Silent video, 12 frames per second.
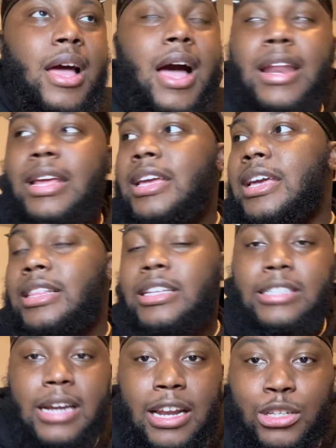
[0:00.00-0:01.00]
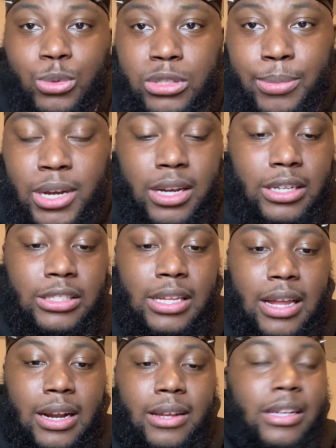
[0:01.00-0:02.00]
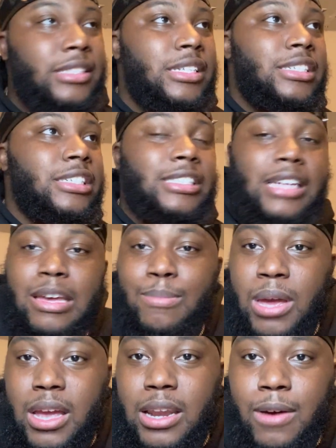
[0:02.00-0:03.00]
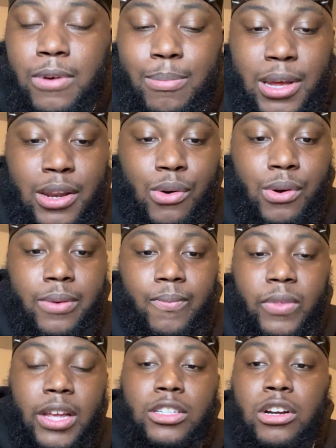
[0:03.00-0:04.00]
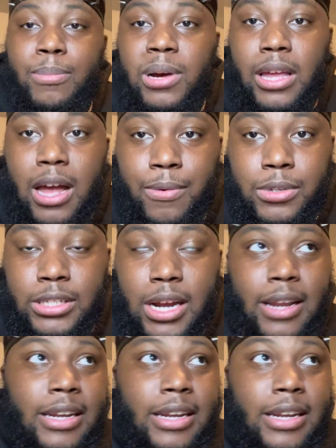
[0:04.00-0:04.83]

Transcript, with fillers: How did he get this knowledge, wisdom, and understanding? Is this the same man that we've been knowing? They talk about Yahweh Shai.